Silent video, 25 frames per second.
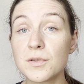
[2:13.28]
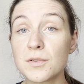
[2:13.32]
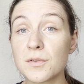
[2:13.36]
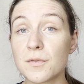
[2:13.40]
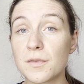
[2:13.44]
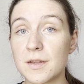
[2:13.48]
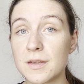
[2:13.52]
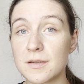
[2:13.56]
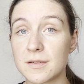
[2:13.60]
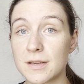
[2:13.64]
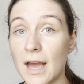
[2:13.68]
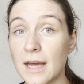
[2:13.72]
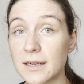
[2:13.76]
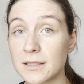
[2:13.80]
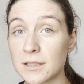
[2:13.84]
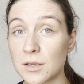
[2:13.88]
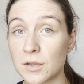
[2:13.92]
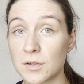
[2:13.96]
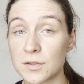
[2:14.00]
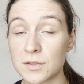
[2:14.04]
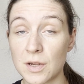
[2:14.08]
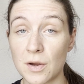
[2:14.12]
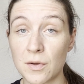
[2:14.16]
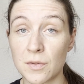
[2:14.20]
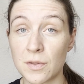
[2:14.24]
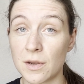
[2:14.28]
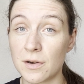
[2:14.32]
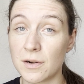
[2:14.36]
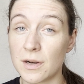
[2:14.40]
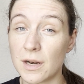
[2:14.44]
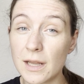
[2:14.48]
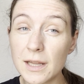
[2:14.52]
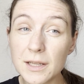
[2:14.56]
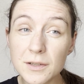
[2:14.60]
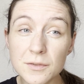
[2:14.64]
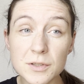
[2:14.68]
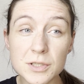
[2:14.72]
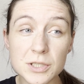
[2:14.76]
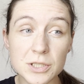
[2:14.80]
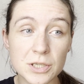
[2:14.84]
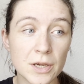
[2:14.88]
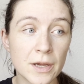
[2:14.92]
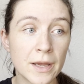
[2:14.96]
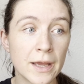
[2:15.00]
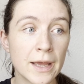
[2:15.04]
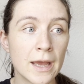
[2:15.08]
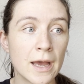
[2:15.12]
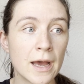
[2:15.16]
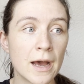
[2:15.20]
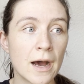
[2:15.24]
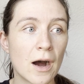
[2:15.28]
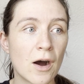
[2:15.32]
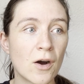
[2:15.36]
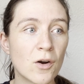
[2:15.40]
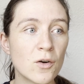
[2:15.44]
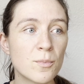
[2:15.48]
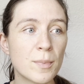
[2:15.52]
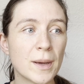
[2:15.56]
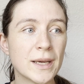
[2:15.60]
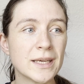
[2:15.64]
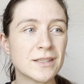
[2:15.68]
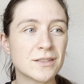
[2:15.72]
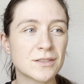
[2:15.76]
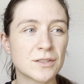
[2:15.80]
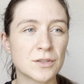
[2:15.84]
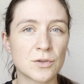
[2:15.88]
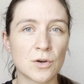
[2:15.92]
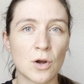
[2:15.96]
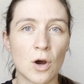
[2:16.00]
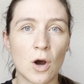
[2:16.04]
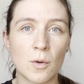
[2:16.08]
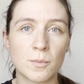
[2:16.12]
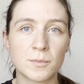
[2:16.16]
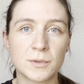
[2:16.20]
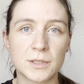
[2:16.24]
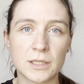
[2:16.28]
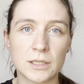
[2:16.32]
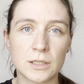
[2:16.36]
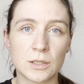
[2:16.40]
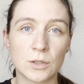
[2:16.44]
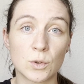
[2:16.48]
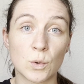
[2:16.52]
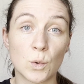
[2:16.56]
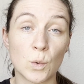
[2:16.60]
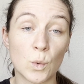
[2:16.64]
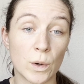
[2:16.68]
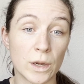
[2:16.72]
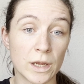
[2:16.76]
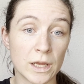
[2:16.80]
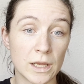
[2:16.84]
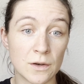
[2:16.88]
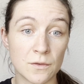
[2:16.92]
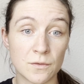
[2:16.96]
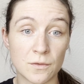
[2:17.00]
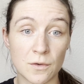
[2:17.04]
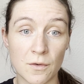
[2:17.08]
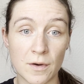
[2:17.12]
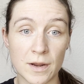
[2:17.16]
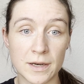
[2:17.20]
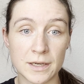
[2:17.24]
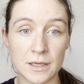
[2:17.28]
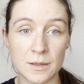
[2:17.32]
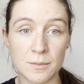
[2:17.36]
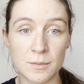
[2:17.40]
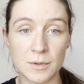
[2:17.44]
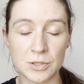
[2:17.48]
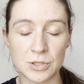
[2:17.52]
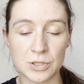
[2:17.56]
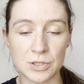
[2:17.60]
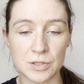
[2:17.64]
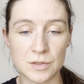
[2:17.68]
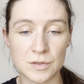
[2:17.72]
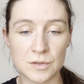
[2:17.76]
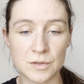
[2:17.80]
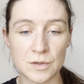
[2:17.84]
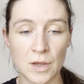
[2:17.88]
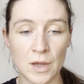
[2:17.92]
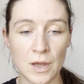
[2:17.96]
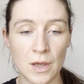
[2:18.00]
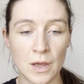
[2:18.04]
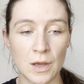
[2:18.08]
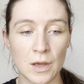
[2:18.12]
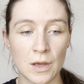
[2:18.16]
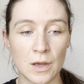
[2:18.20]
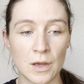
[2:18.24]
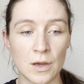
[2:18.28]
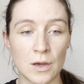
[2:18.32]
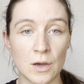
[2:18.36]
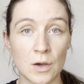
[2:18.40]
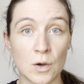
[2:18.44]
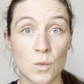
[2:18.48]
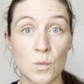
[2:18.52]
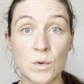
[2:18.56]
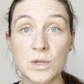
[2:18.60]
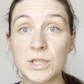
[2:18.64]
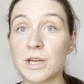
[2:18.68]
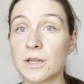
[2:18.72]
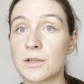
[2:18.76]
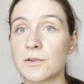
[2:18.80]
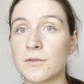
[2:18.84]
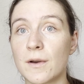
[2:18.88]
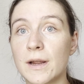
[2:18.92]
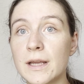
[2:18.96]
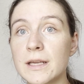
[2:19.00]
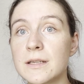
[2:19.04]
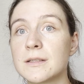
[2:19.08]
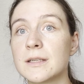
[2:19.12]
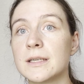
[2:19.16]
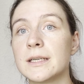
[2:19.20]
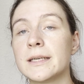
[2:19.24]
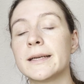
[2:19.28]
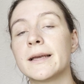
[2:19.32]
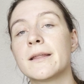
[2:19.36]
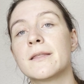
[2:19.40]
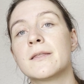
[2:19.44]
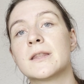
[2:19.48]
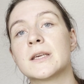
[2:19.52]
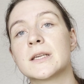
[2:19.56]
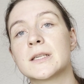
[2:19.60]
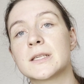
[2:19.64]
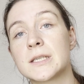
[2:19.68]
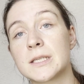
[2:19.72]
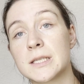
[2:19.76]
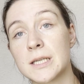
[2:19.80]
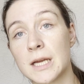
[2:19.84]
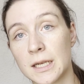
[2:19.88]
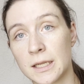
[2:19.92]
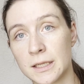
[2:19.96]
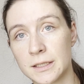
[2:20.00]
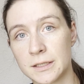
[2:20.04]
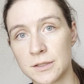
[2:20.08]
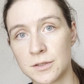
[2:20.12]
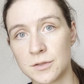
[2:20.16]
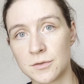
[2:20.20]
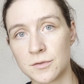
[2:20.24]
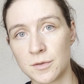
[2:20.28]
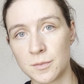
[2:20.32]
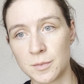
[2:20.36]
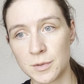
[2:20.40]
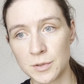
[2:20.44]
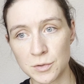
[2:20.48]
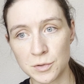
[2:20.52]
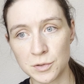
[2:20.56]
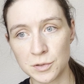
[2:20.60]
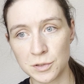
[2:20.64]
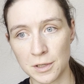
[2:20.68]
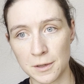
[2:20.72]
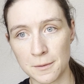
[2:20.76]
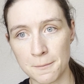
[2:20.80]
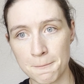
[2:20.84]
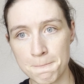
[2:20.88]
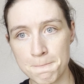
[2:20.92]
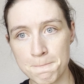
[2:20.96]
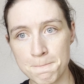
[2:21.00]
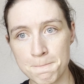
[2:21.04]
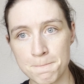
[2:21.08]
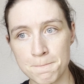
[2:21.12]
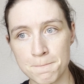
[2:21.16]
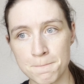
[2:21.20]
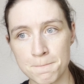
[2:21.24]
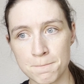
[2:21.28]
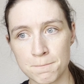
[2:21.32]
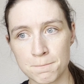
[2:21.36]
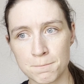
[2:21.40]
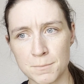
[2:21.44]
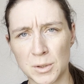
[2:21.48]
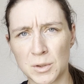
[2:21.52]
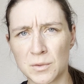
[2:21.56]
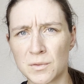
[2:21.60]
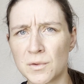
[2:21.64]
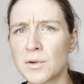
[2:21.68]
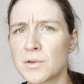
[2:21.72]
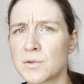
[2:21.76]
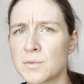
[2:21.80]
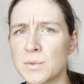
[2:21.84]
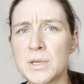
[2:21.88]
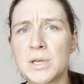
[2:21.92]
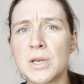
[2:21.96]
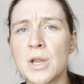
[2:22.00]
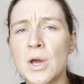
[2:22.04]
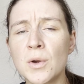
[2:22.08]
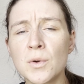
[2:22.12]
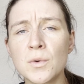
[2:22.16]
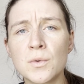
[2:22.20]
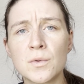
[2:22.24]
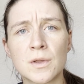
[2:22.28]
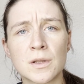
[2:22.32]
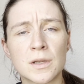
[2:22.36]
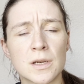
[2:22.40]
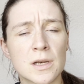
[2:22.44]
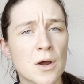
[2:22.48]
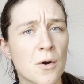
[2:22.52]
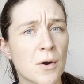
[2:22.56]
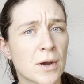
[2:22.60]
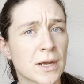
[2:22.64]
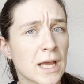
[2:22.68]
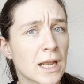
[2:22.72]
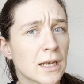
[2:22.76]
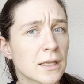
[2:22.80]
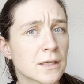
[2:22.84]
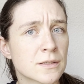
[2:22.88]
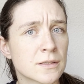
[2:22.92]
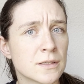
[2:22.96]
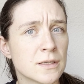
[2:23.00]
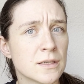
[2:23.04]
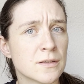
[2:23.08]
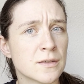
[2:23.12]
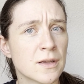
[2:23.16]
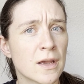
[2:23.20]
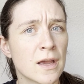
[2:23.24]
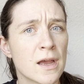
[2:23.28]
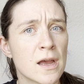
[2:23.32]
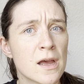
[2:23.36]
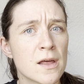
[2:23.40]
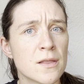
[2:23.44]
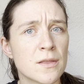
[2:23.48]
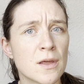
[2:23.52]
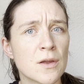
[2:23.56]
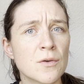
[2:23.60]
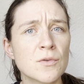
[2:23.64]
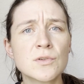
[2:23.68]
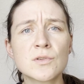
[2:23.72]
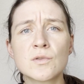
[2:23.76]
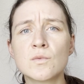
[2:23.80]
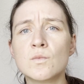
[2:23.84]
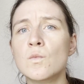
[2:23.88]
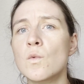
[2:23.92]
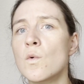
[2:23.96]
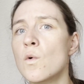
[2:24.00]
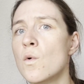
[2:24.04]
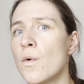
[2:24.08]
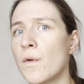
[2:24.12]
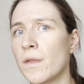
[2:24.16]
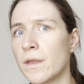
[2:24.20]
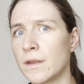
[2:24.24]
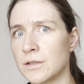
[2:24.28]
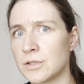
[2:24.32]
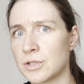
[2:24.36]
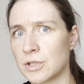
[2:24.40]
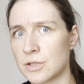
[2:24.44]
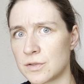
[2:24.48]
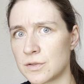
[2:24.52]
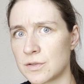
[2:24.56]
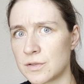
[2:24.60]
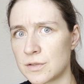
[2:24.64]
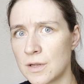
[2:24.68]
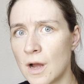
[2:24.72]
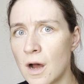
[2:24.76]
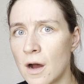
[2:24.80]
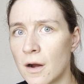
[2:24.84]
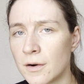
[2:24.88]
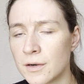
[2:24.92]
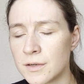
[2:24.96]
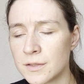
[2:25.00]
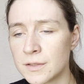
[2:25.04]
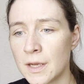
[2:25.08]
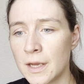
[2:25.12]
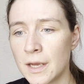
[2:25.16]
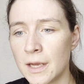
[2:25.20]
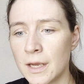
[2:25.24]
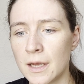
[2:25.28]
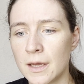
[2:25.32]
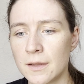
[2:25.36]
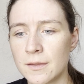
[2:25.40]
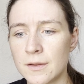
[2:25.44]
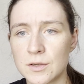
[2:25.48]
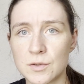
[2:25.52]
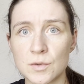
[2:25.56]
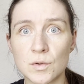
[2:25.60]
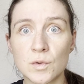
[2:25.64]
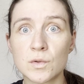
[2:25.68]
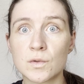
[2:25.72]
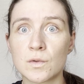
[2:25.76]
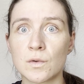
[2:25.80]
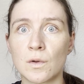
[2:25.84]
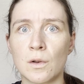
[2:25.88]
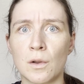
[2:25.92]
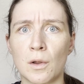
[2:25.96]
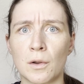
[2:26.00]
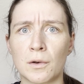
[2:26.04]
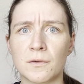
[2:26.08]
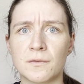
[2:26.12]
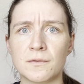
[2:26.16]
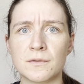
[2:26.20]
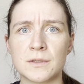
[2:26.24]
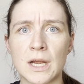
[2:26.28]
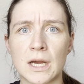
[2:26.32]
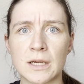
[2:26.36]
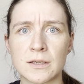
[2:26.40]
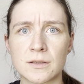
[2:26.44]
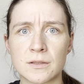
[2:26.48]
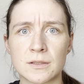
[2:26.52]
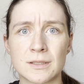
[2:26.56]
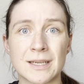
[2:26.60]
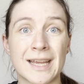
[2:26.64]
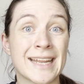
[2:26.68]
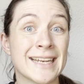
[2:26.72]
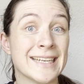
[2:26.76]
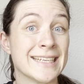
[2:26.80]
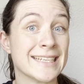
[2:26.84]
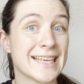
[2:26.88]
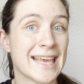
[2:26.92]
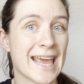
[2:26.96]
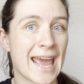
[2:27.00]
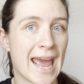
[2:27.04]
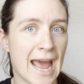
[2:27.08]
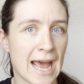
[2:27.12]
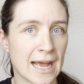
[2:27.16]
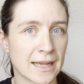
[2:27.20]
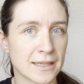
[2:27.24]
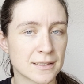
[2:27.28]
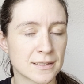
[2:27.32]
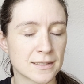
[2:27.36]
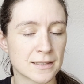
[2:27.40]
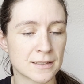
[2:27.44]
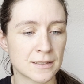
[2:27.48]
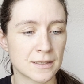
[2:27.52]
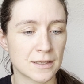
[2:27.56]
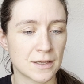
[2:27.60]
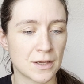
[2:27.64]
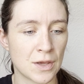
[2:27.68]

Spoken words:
of these catalogs out there in the literature are based on optical or infrared images, which are tracing the stellar distribution. But of course we know that in our galaxies there is more than just stars. There's also a lot of dust and gas.